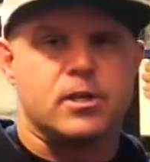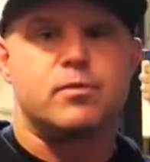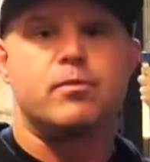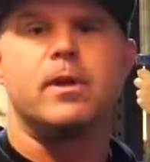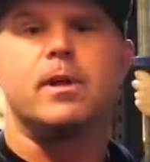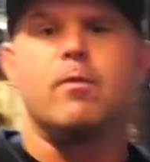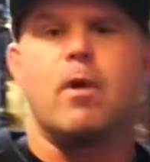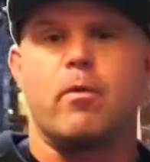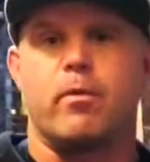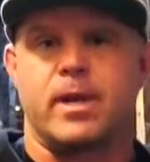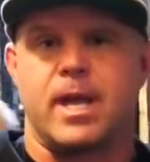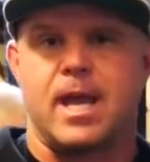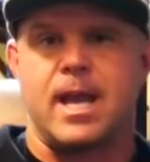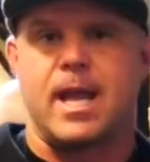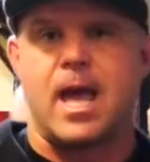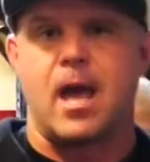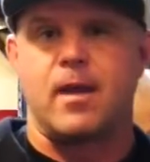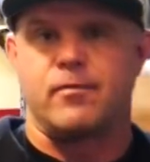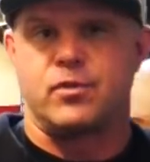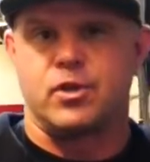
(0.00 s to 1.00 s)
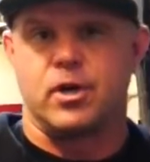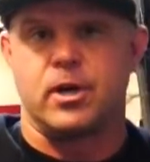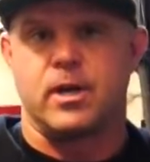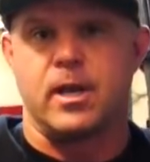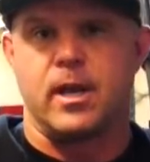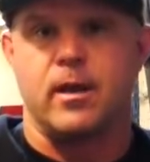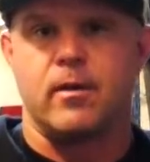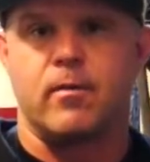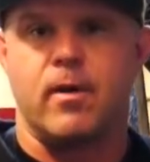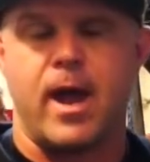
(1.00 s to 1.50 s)
is really what we're getting out of
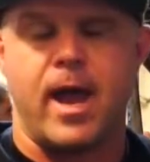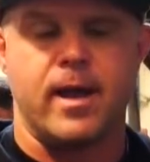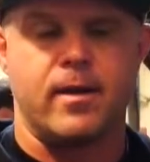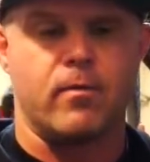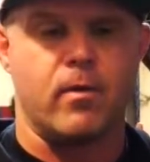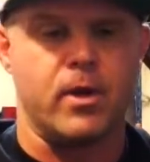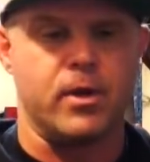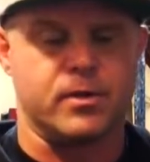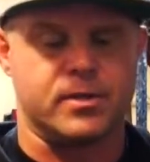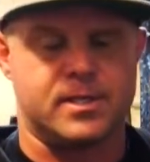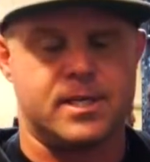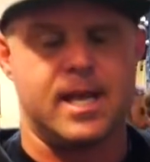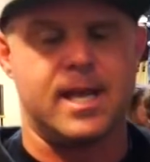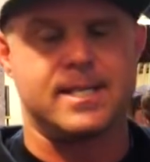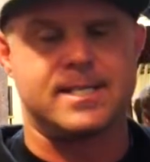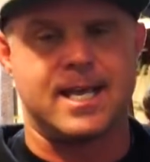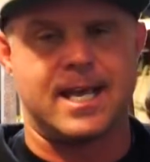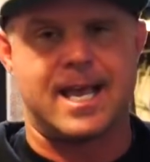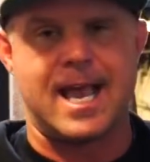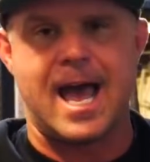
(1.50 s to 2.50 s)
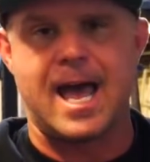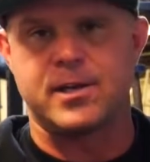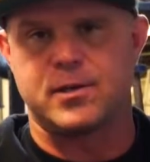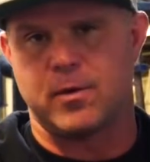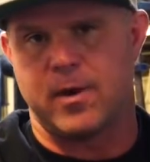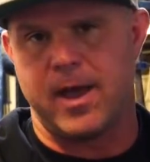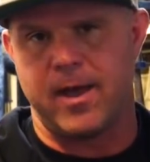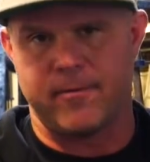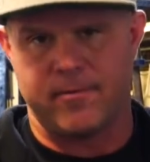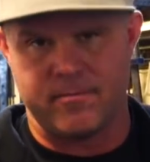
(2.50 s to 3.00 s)
jerking, right? What you'll see is that guys
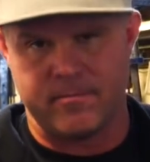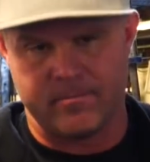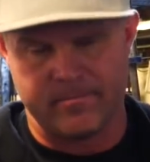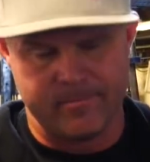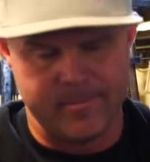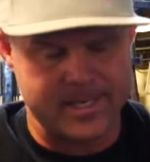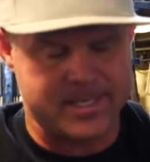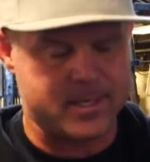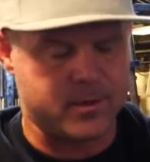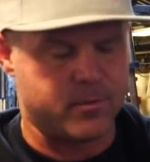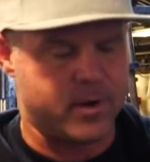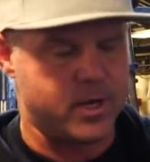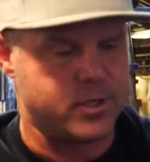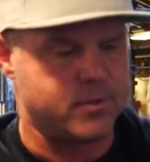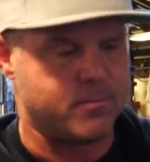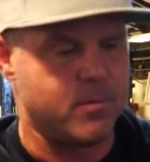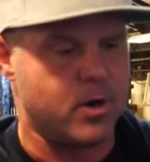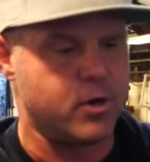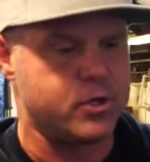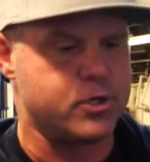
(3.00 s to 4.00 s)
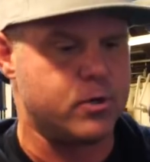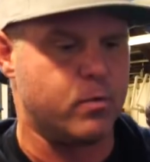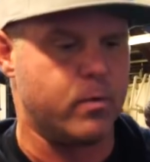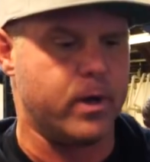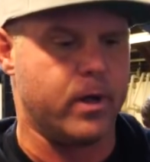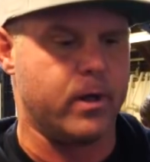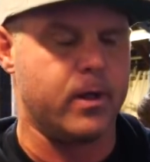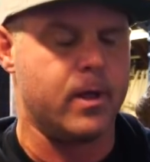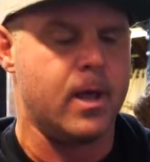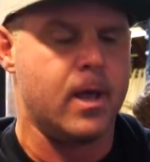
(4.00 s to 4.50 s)
who have missing range of motion
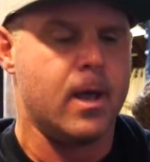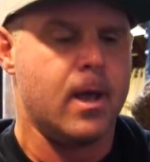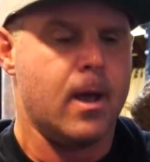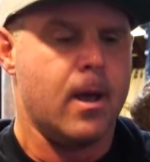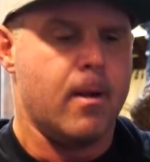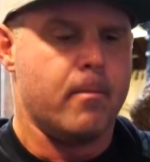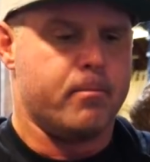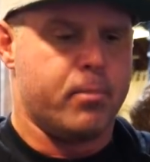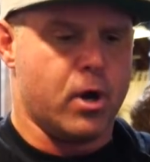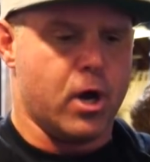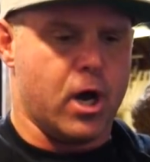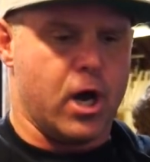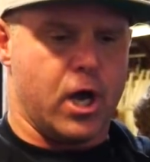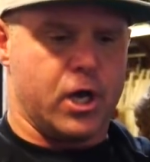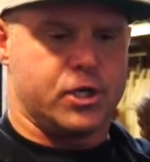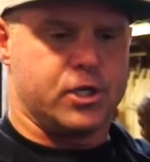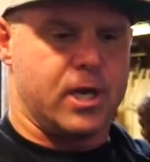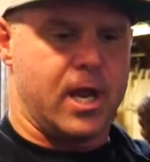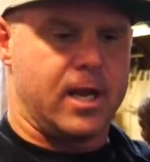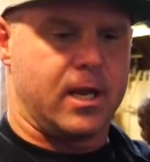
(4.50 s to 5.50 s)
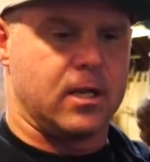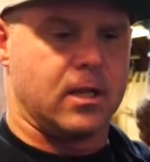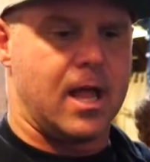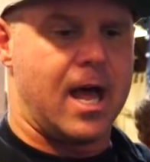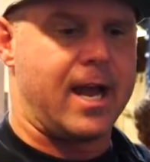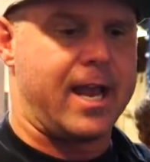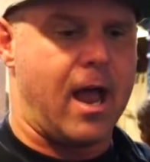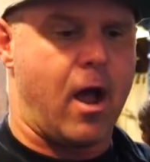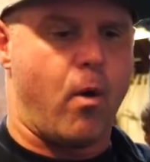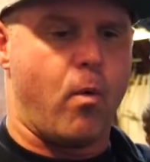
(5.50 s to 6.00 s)
will push and can
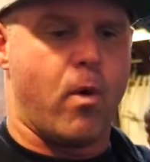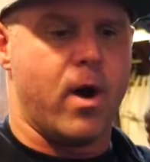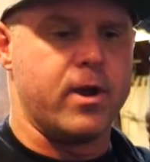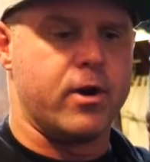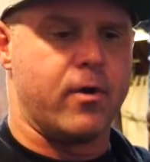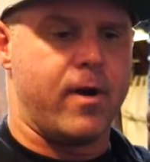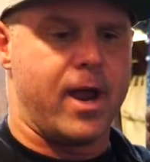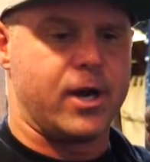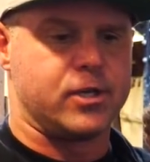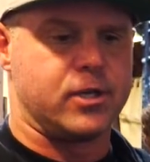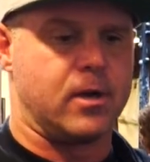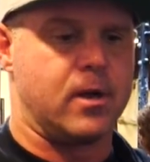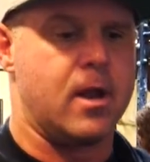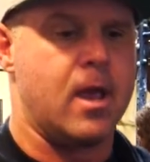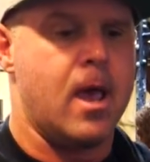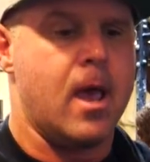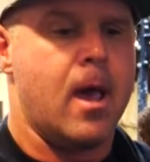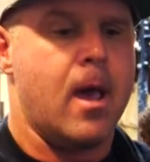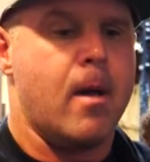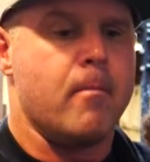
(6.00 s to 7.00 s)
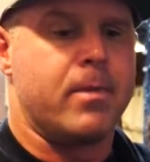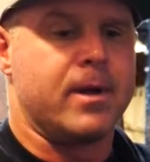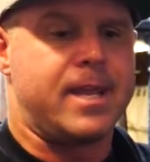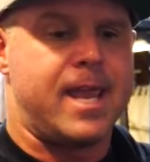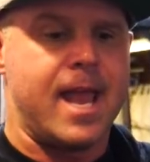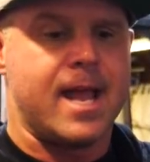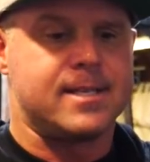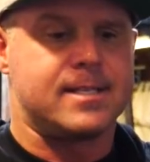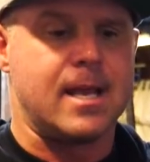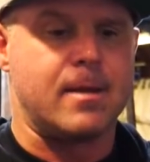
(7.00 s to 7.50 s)
lock out one direction, but
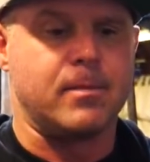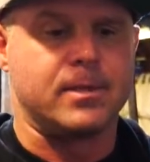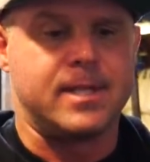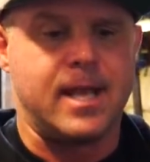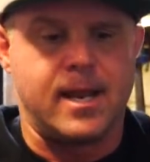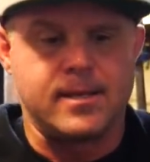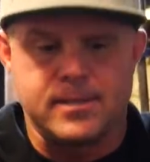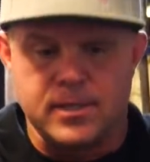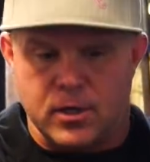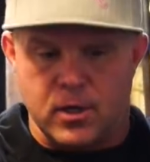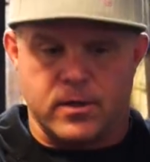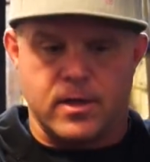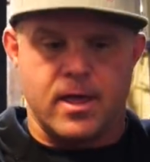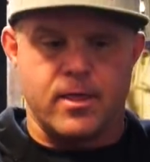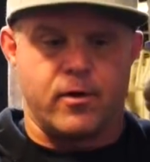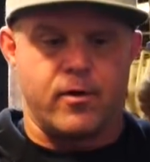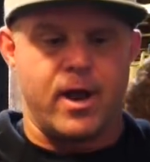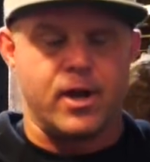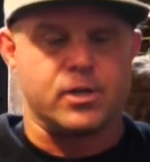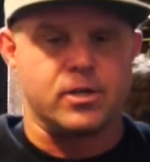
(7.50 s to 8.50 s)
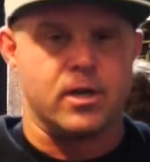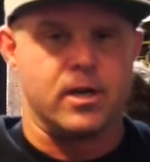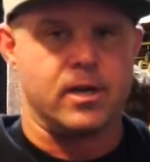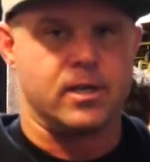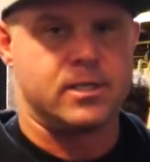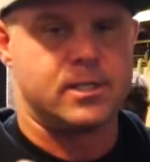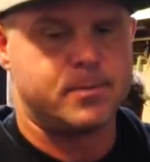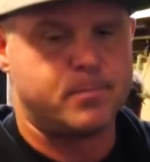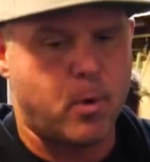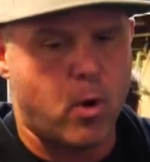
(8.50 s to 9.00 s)
can't simultaneously go the other direction. In
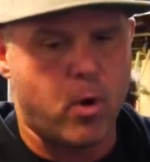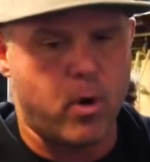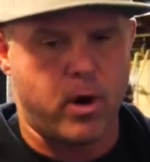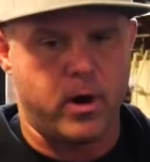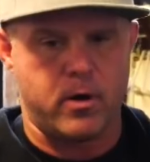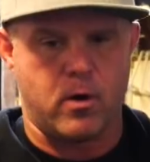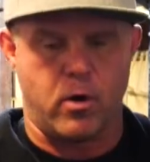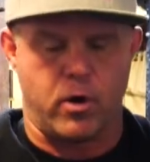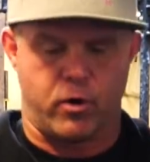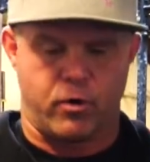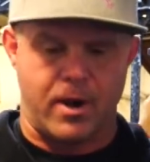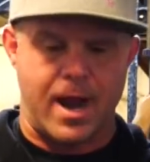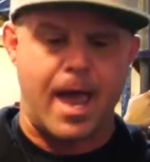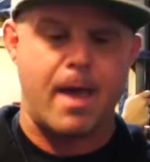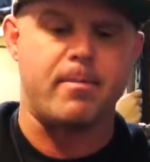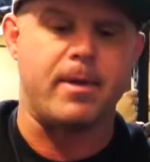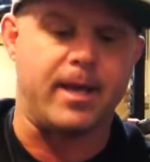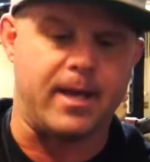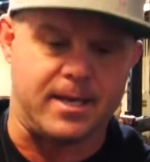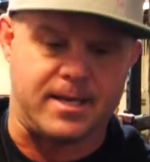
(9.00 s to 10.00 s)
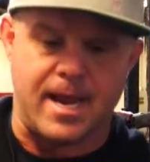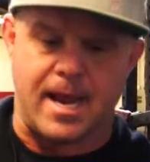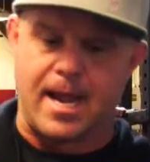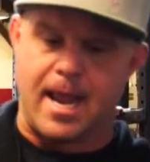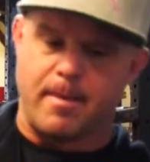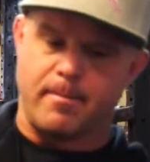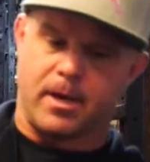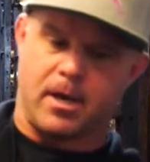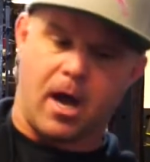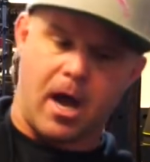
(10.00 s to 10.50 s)
sport or grabbing a
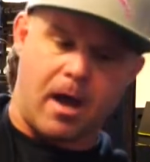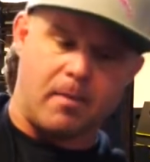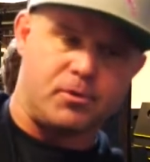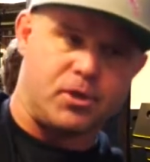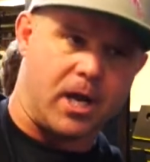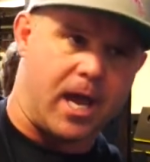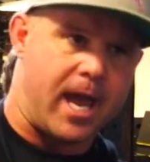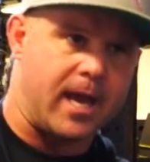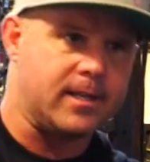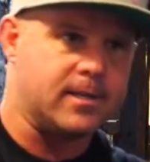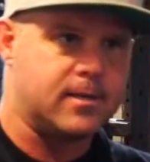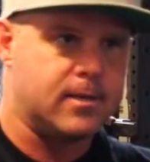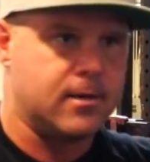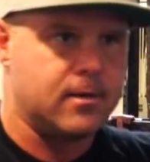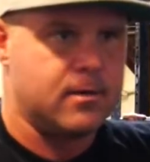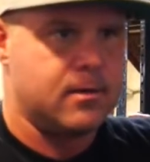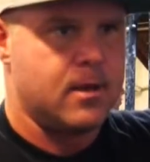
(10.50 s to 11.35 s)
dynamic object